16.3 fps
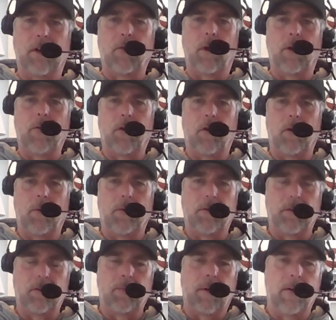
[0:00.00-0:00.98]
That's why Darnold
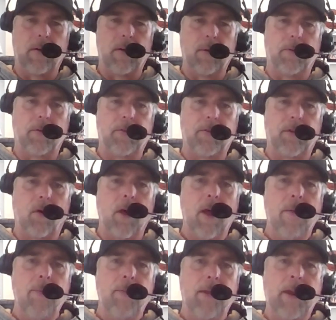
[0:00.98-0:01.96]
was expendable. So,
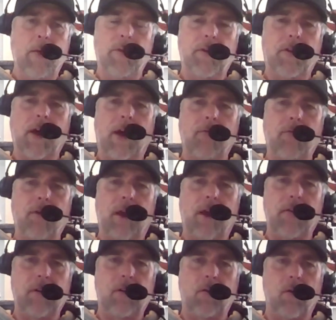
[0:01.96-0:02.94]
and he was a top free
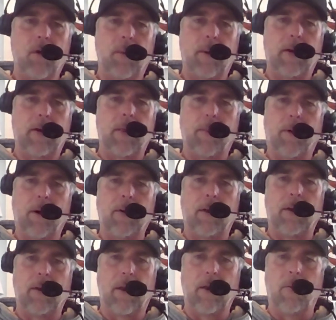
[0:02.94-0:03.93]
agent quarterback on the
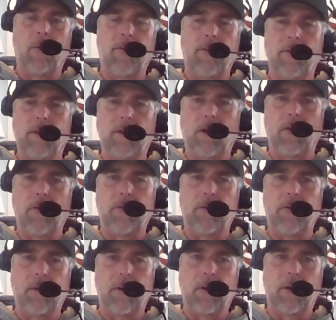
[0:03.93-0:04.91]
market, and it wasn't even
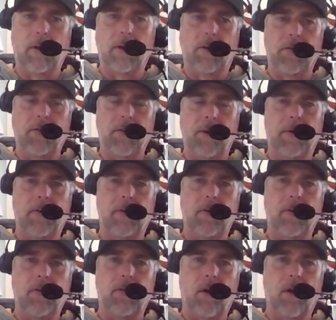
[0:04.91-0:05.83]
close number 2.